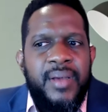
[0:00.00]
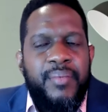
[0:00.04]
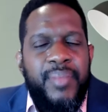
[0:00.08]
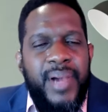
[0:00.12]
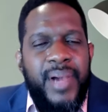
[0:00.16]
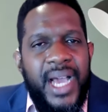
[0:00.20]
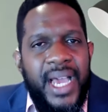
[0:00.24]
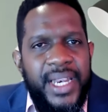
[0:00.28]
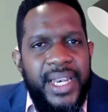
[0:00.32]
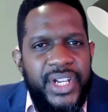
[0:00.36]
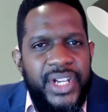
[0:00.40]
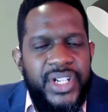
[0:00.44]

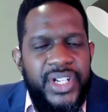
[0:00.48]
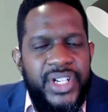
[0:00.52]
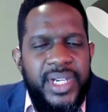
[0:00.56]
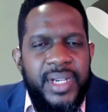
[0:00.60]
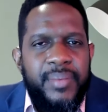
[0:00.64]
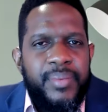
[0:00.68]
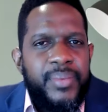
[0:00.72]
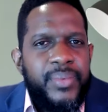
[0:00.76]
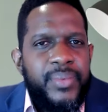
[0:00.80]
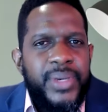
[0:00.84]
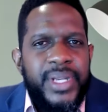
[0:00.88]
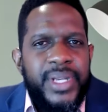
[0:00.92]

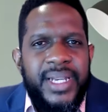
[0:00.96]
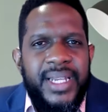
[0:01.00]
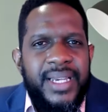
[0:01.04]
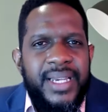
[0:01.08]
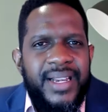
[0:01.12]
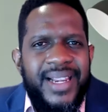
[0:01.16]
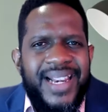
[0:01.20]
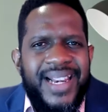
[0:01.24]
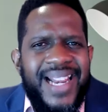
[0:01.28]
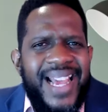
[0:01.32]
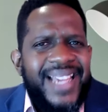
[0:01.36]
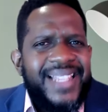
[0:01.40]
partnership with
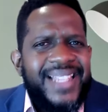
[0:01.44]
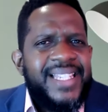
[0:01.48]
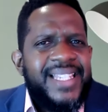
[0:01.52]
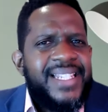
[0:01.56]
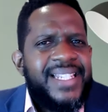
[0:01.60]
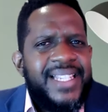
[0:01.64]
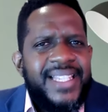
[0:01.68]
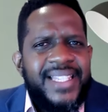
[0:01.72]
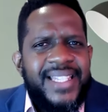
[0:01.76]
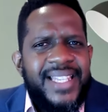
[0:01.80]
an ICT